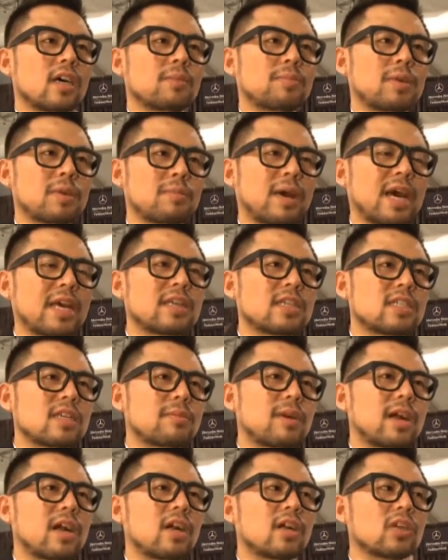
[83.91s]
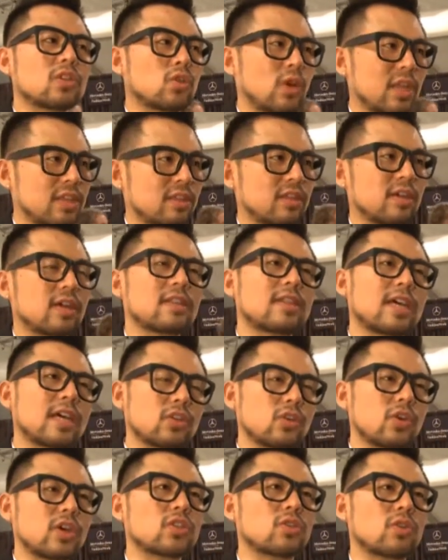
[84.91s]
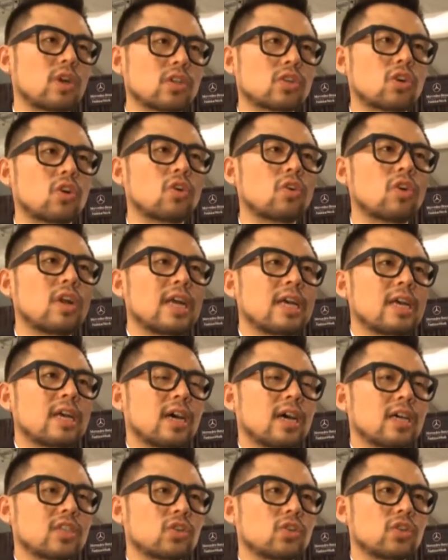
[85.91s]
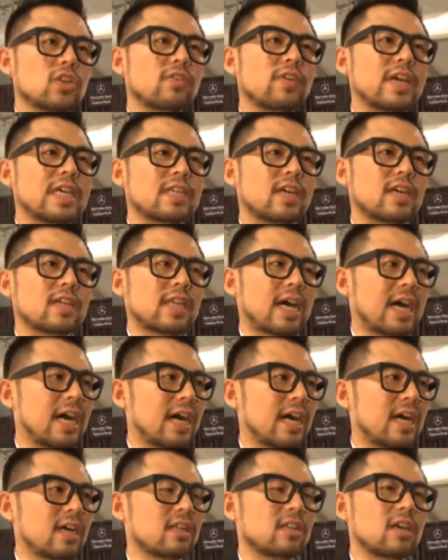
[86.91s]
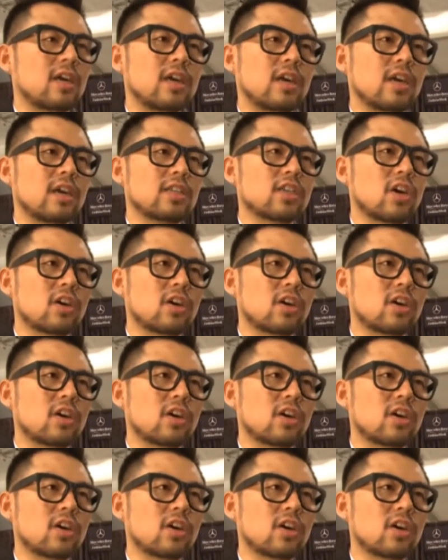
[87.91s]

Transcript: because it's the most commercially successful among the world's top fashion shows.